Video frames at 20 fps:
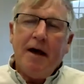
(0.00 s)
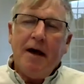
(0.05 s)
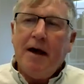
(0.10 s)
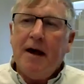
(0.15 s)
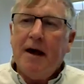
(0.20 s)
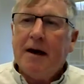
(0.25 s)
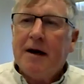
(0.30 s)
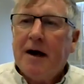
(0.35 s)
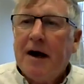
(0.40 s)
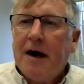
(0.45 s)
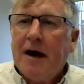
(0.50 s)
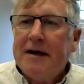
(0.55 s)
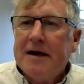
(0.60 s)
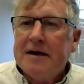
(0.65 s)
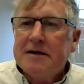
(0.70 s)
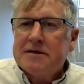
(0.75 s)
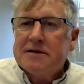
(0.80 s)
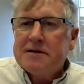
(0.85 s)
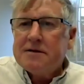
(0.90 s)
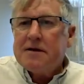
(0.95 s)
And I
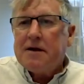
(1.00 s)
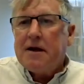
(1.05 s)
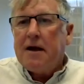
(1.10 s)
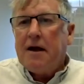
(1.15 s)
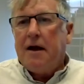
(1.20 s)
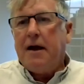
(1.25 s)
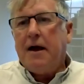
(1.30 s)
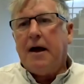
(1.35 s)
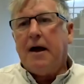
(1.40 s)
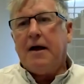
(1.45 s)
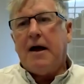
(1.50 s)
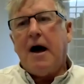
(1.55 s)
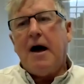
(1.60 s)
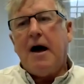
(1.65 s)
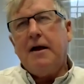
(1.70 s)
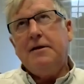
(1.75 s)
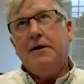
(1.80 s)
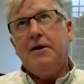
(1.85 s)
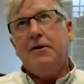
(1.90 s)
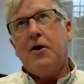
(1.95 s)
guess
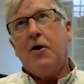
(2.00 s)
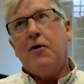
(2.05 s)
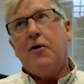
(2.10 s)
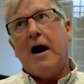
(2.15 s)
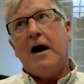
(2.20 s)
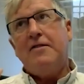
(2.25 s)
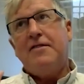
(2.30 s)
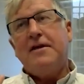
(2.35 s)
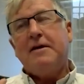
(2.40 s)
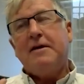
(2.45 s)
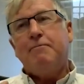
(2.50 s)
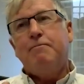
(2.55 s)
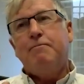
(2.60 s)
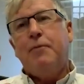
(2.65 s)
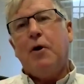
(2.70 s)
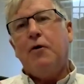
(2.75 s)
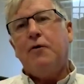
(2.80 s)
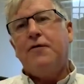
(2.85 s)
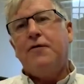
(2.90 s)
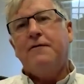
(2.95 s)
I think
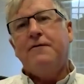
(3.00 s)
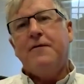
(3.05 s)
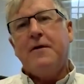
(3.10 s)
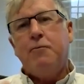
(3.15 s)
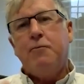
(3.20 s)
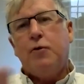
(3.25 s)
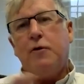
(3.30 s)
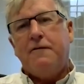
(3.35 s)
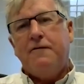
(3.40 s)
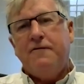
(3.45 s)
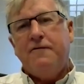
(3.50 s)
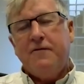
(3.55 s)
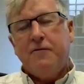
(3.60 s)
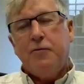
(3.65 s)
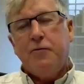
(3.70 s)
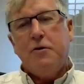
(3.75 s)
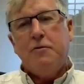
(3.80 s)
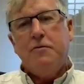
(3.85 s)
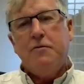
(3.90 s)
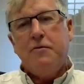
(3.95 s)
both of them
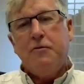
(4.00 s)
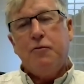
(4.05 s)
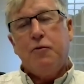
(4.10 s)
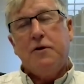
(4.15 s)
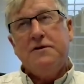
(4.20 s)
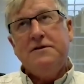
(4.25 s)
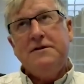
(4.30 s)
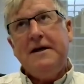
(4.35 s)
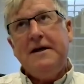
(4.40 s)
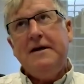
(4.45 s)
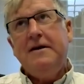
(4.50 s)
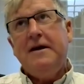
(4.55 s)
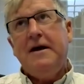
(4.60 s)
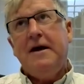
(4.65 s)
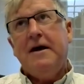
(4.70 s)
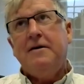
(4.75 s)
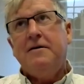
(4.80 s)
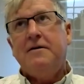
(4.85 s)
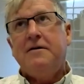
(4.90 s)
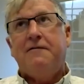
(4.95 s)
will need
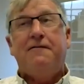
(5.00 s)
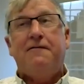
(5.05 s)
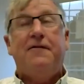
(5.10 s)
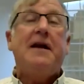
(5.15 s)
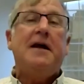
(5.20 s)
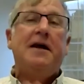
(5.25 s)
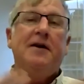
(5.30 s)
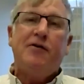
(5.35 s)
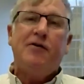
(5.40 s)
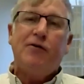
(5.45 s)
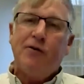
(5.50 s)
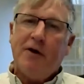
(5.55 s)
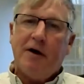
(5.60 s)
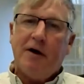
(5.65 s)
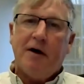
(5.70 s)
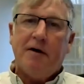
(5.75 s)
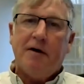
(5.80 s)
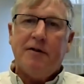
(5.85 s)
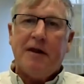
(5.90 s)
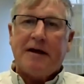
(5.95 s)
and fit into
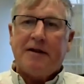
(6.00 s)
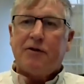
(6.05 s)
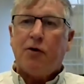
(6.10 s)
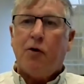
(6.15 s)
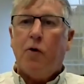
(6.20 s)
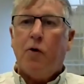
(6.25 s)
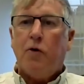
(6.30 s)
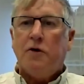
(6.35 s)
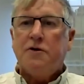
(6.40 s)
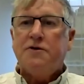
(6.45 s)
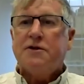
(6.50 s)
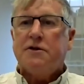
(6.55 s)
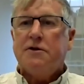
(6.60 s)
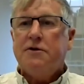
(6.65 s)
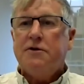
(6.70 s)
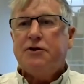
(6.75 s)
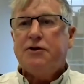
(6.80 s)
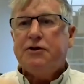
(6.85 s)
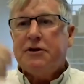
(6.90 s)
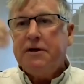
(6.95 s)
the whole
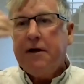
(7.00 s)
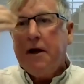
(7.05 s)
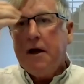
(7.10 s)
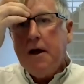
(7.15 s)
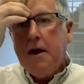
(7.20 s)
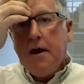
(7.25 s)
solution.